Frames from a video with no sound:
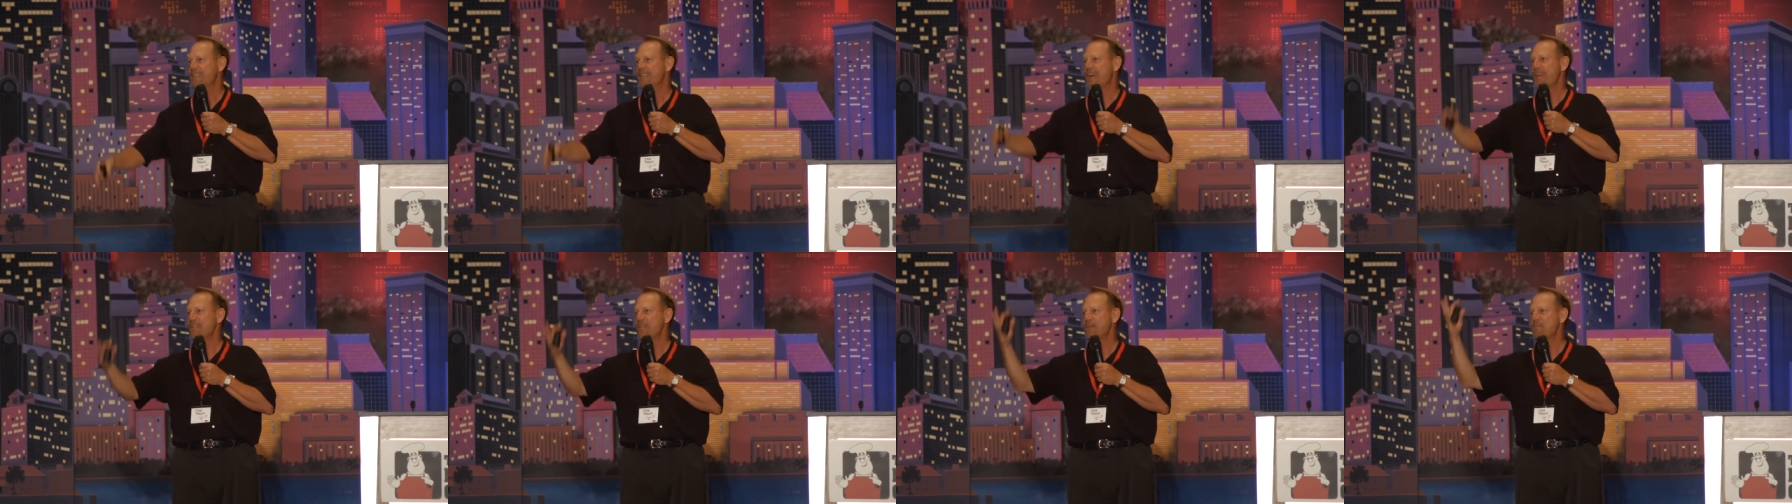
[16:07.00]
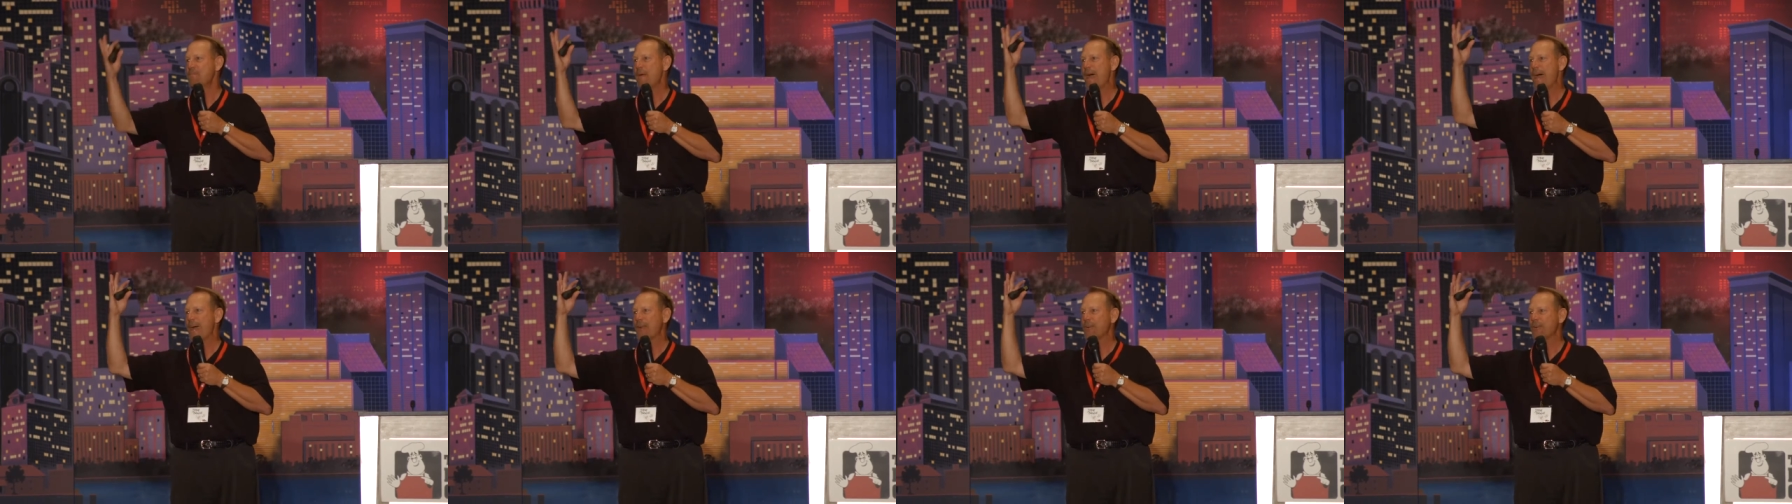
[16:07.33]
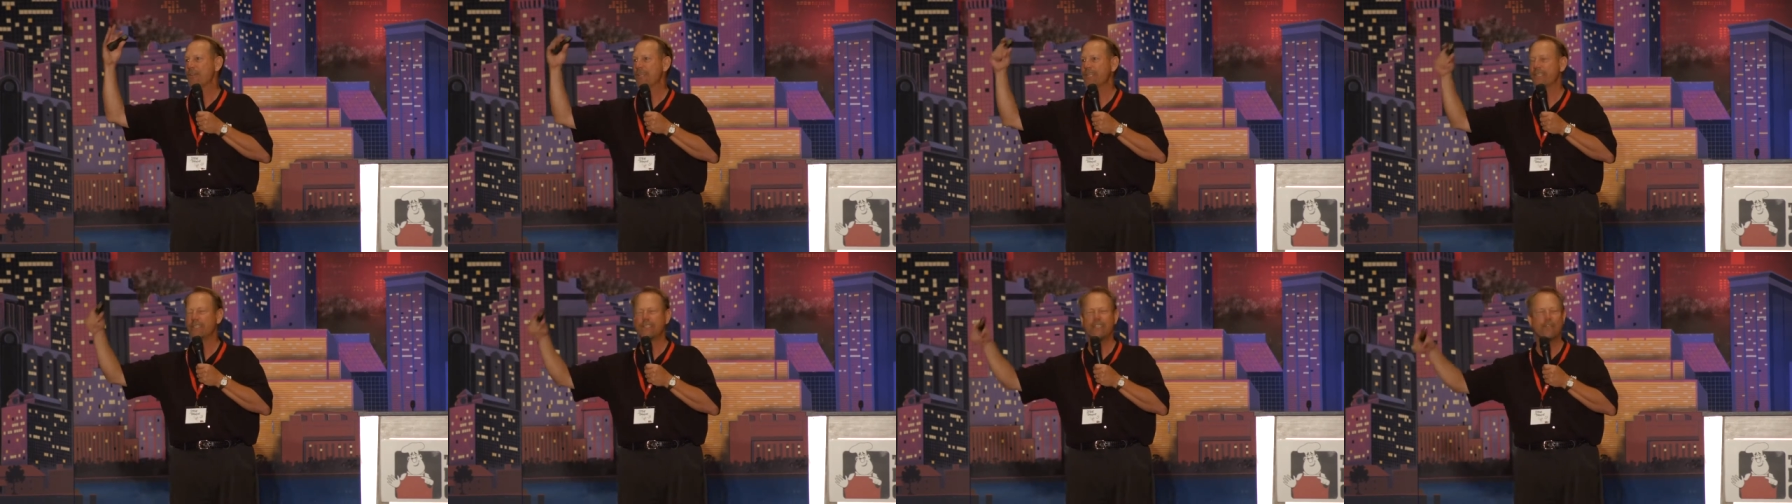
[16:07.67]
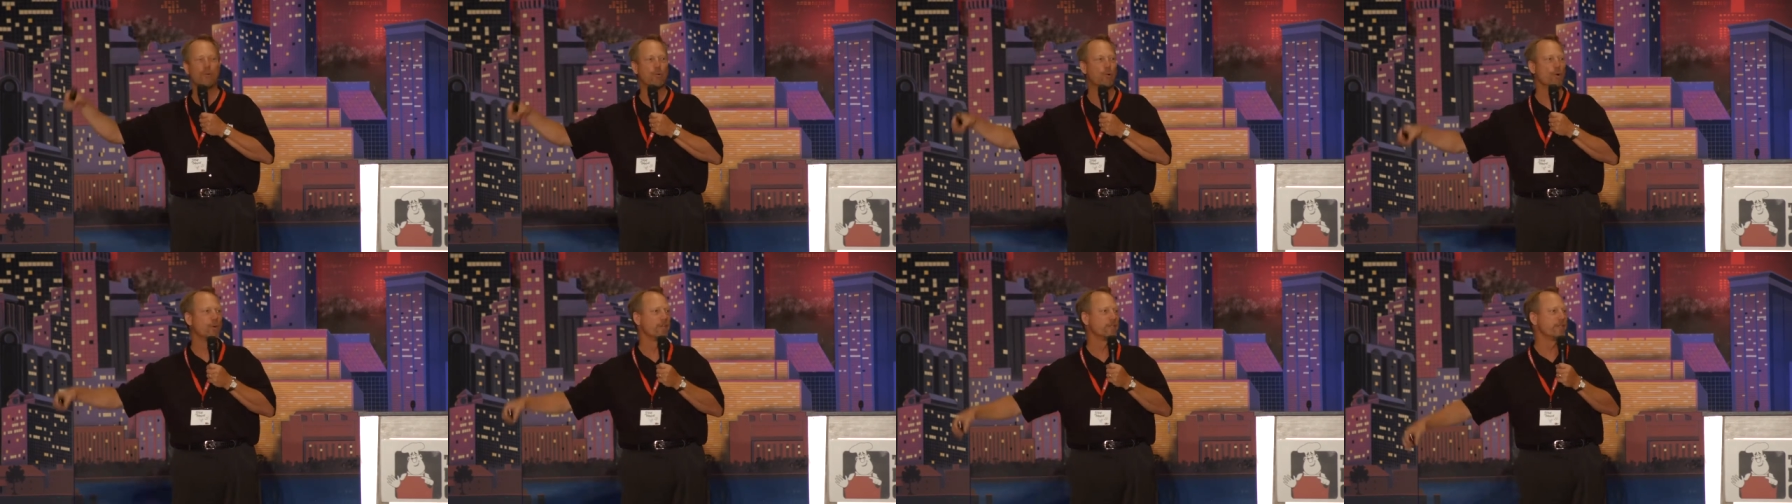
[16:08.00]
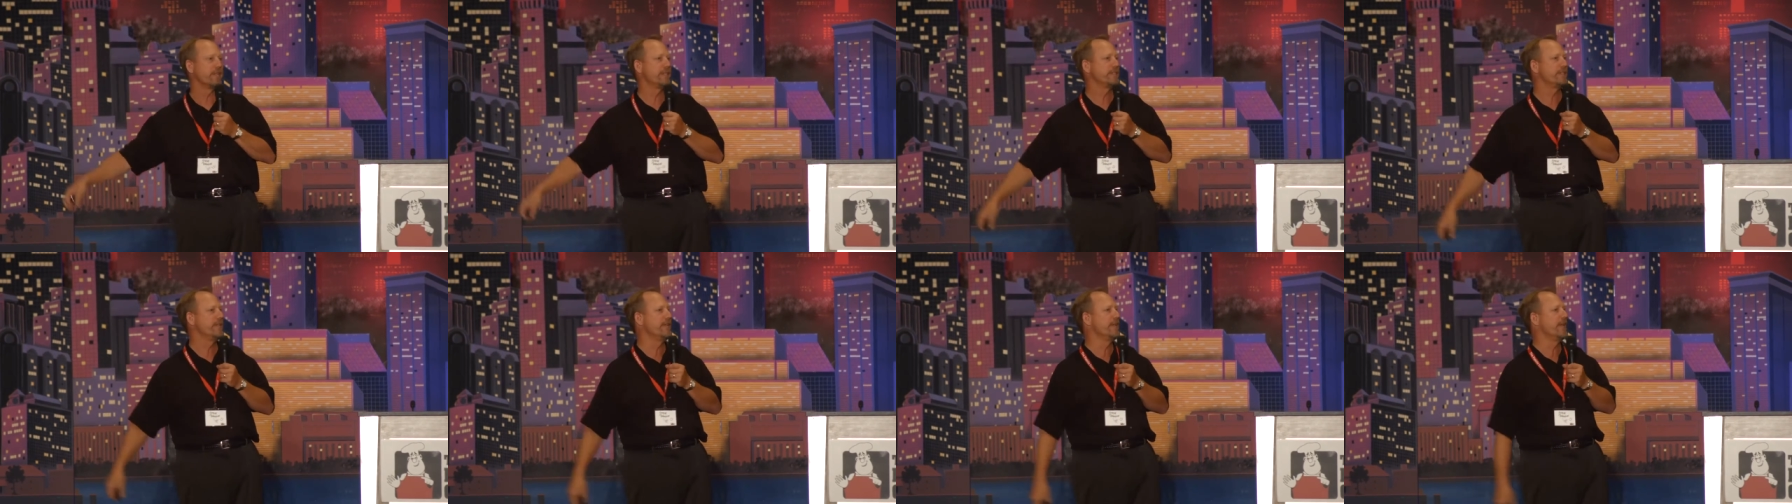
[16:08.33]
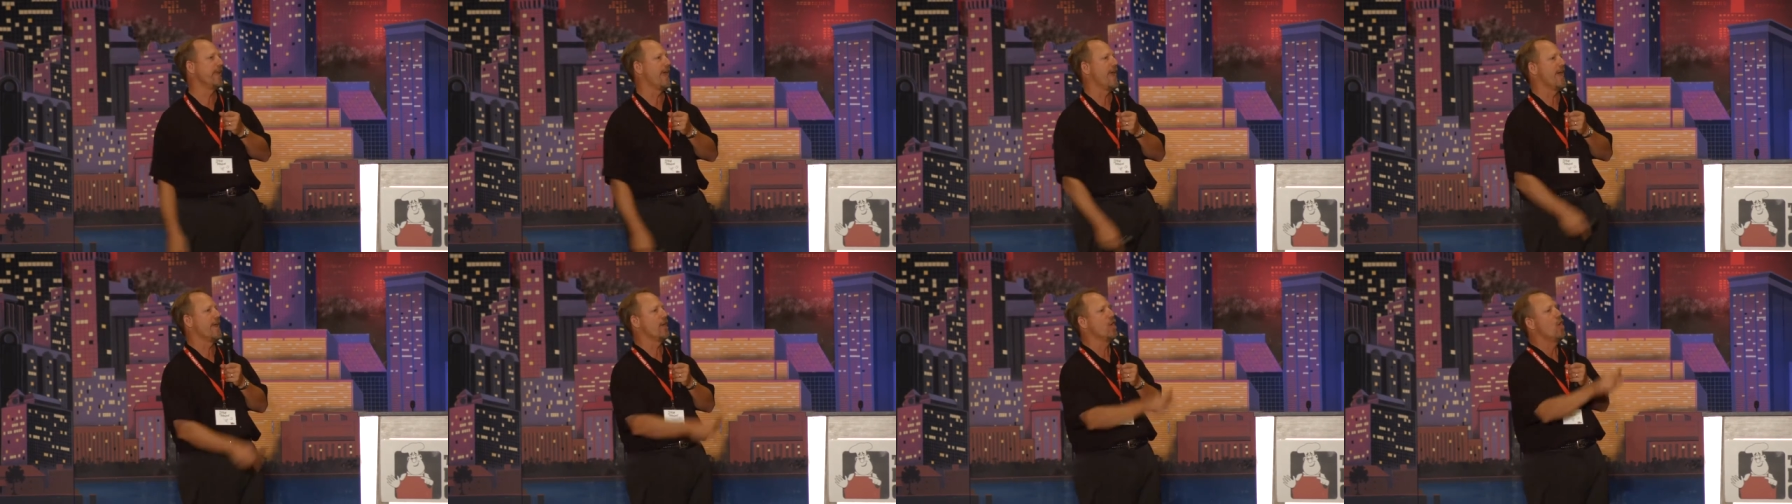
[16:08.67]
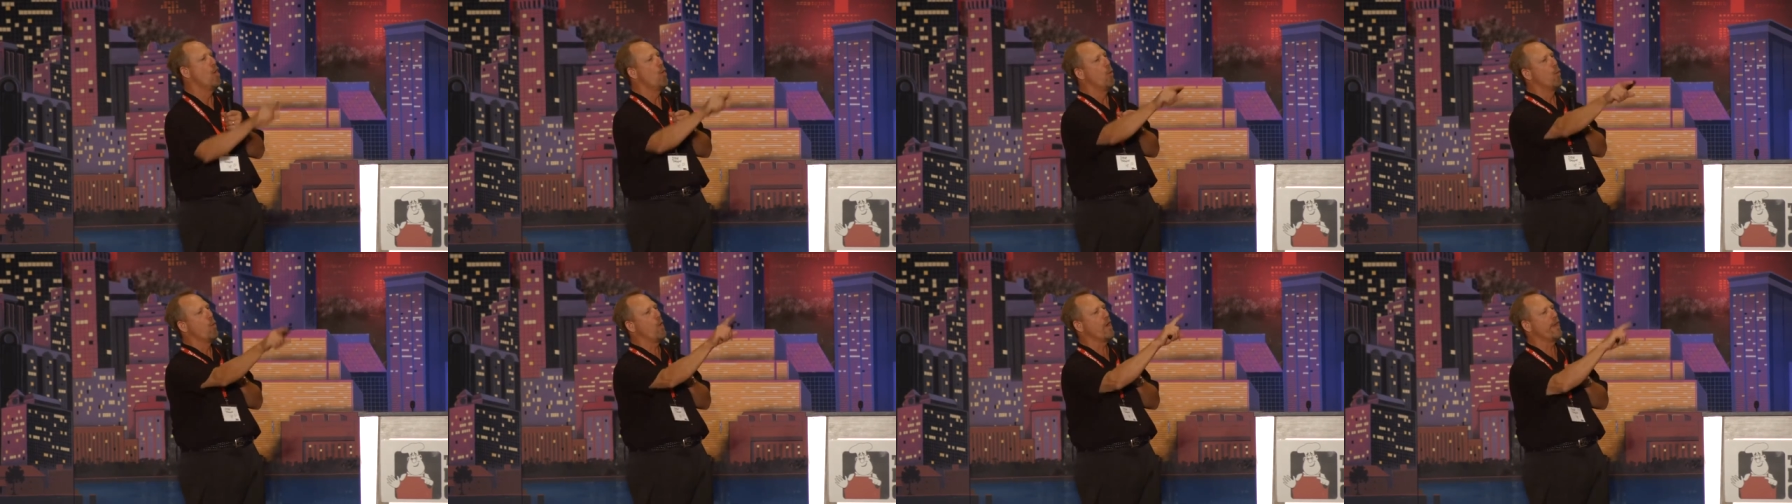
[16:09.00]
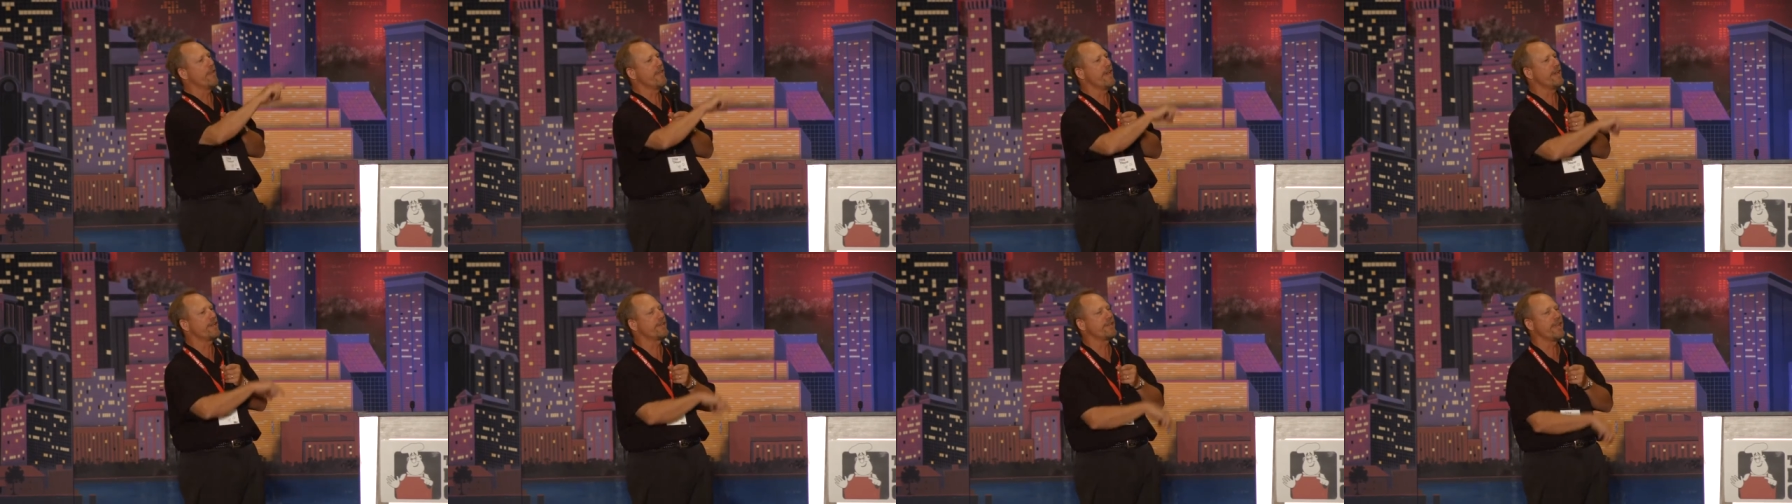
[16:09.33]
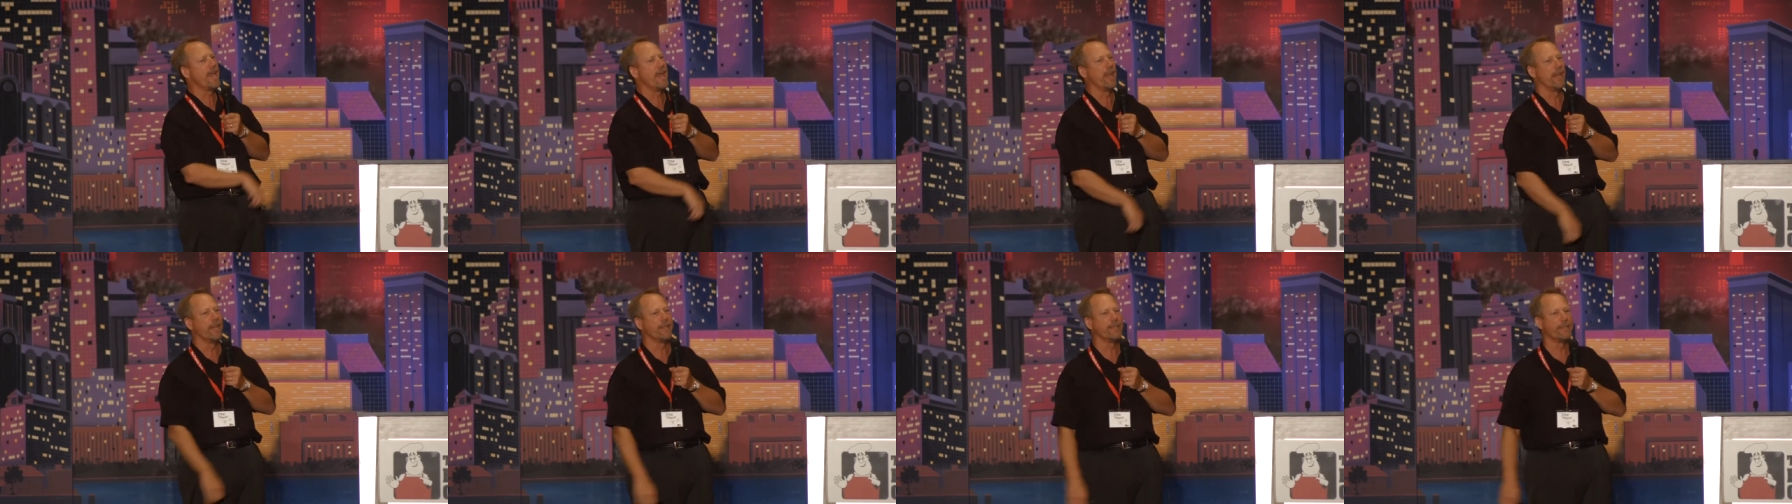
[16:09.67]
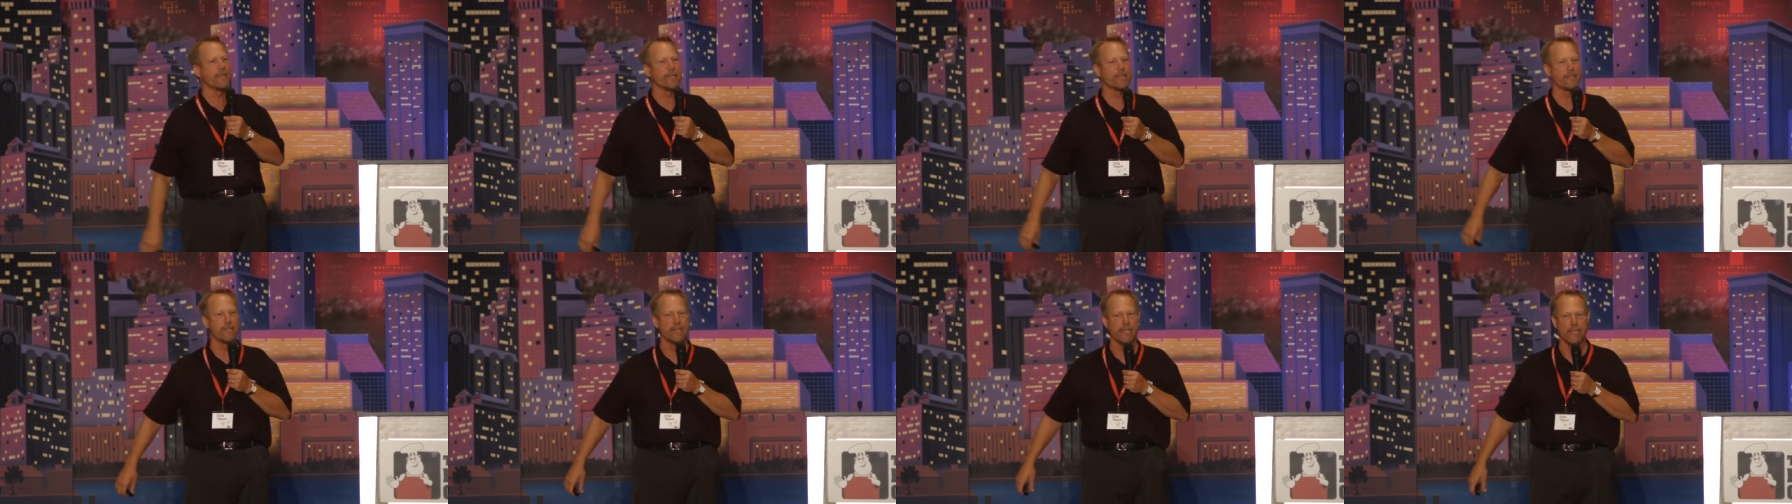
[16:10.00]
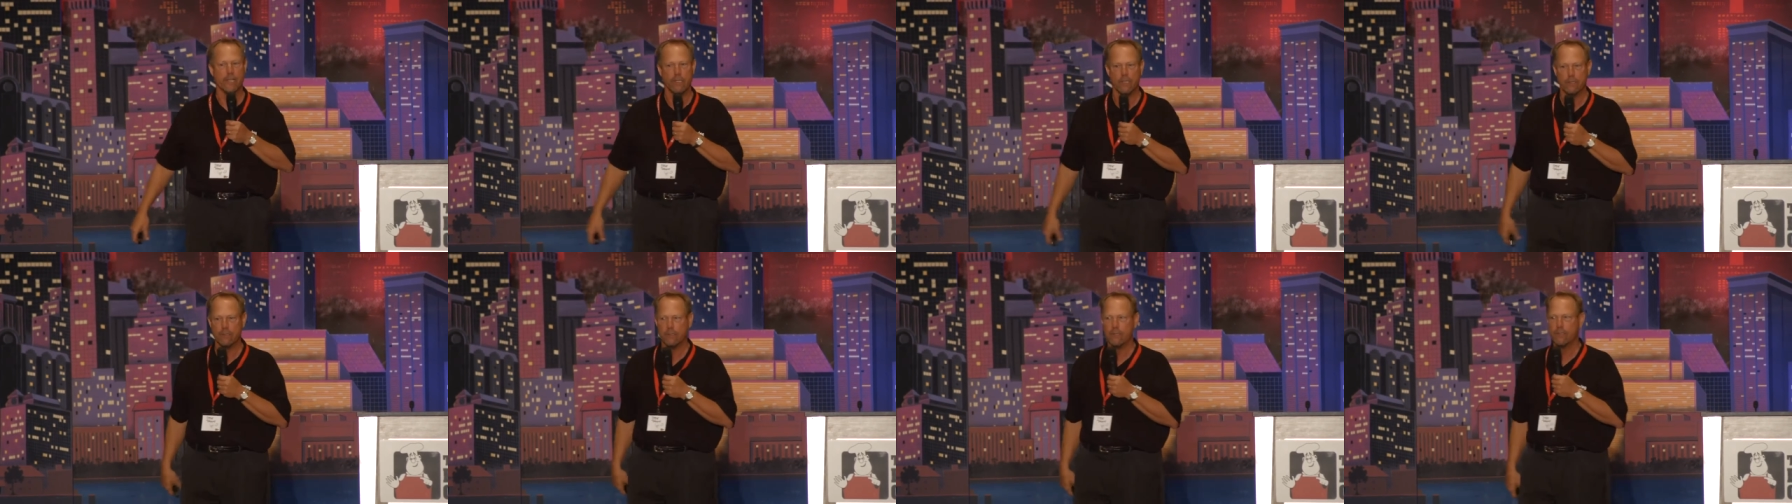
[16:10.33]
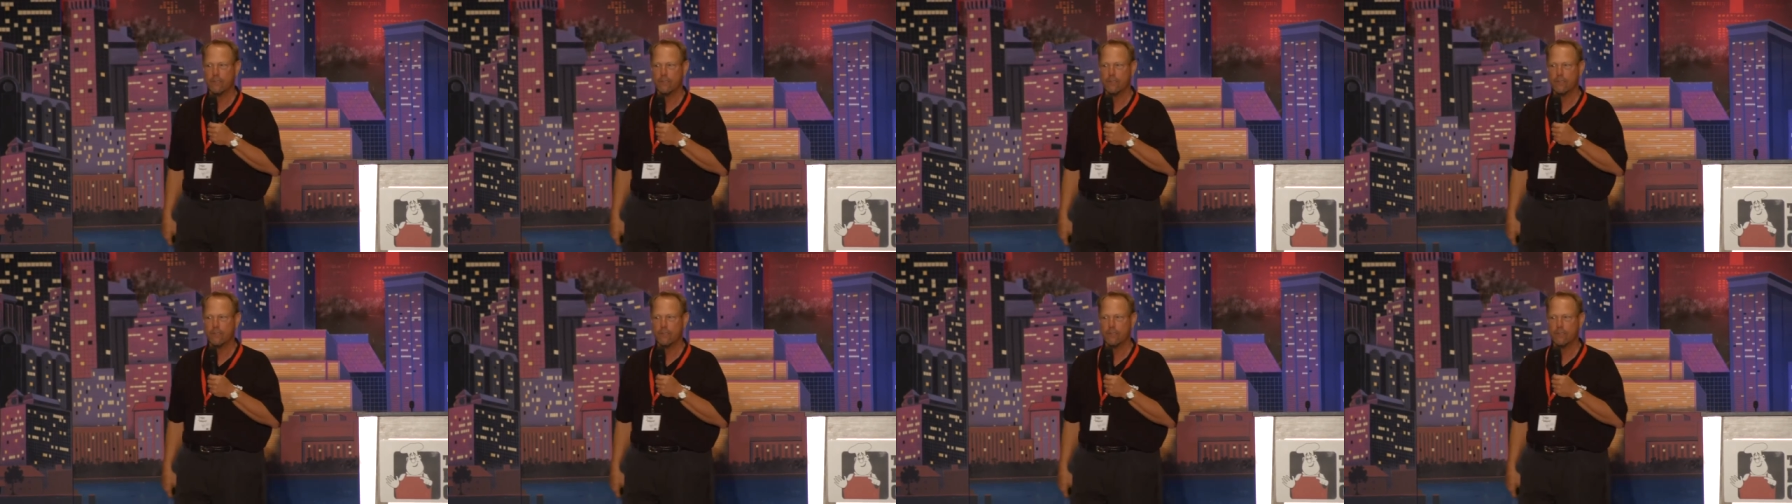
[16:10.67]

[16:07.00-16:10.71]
Doesn't matter. Disney World, Disneyland. What do they sell at Disney?